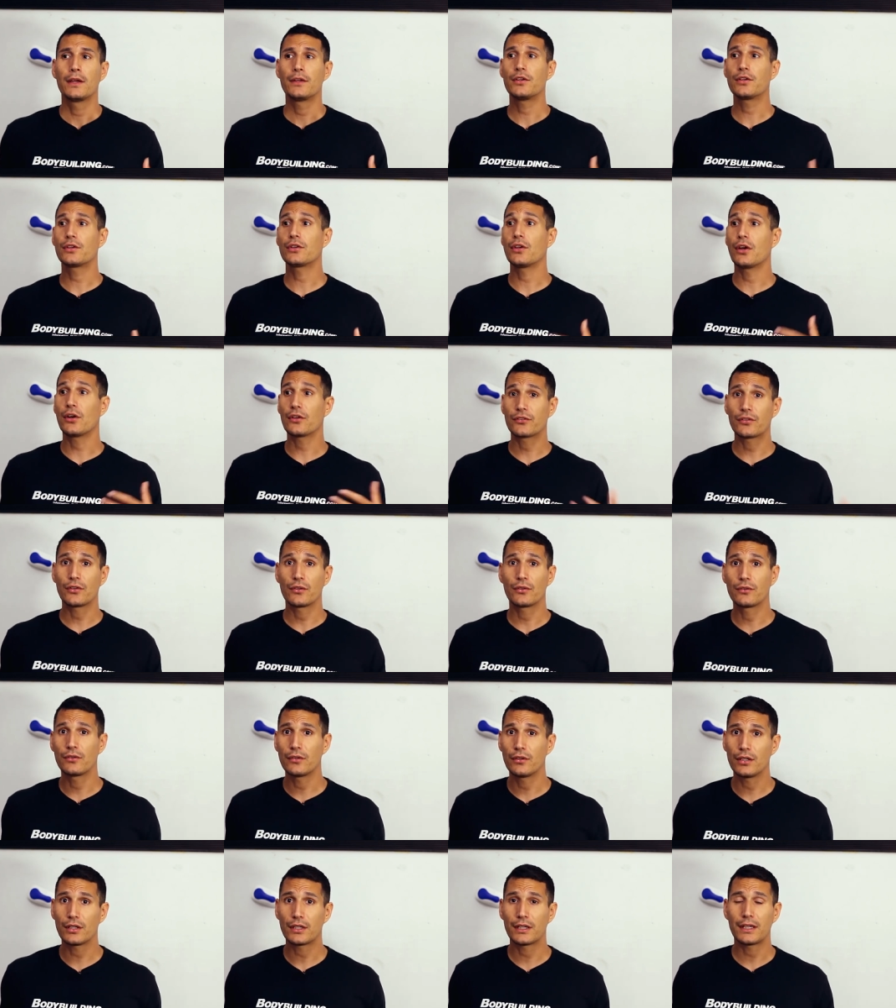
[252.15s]
You can also
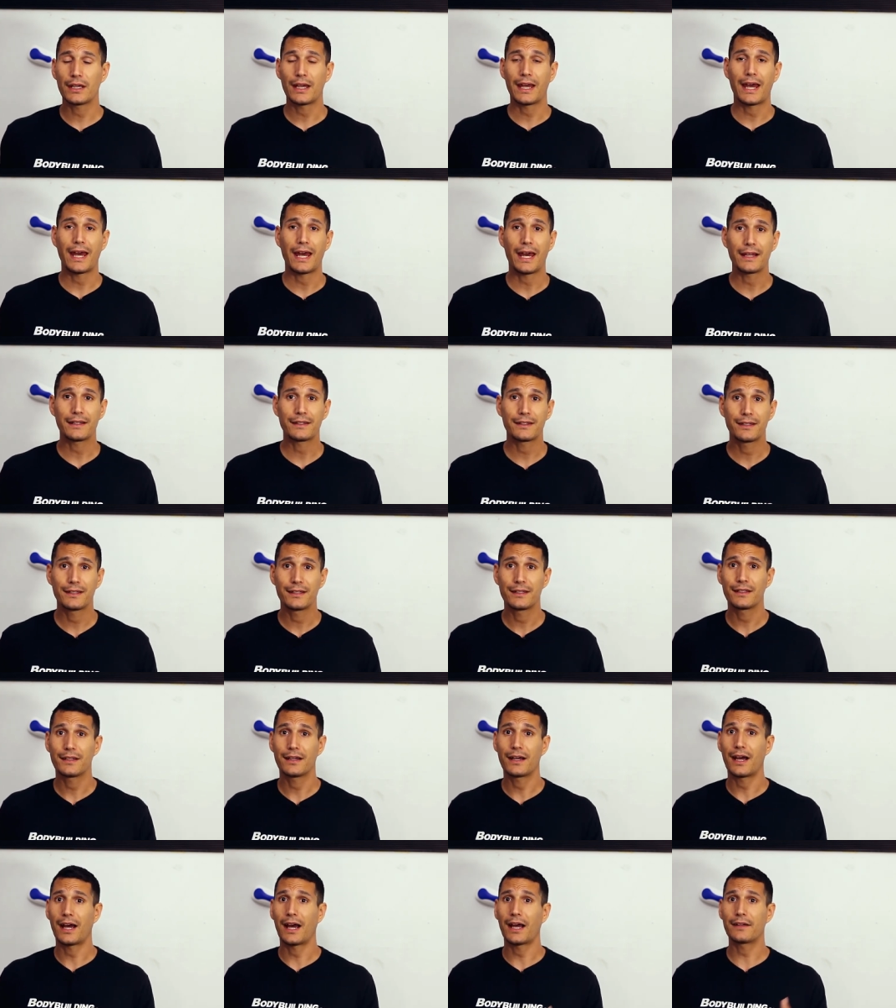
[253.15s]
look at,
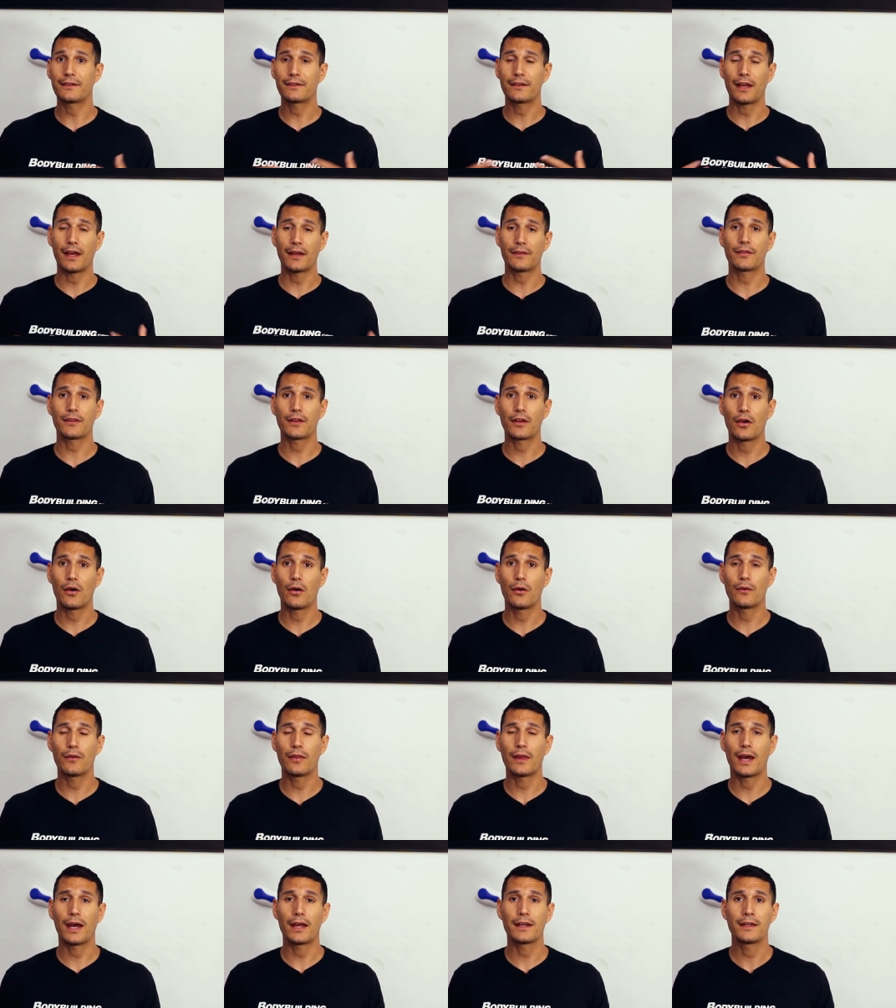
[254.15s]
at, at the
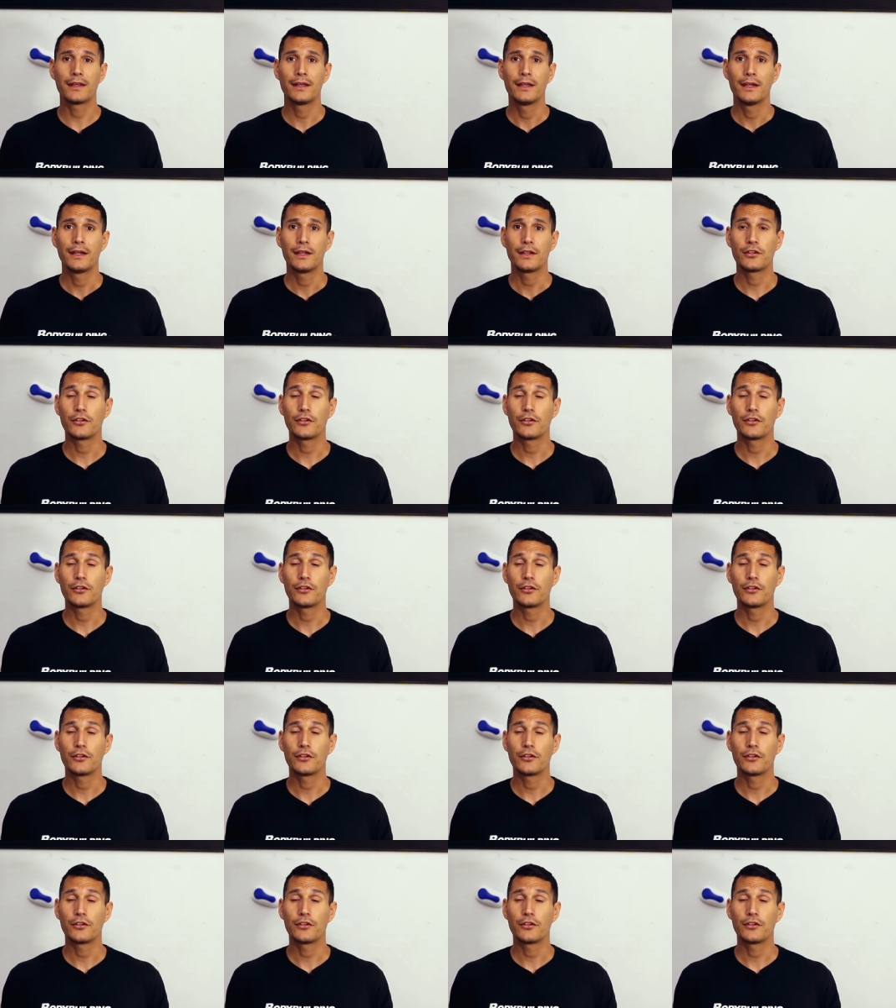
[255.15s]
code that,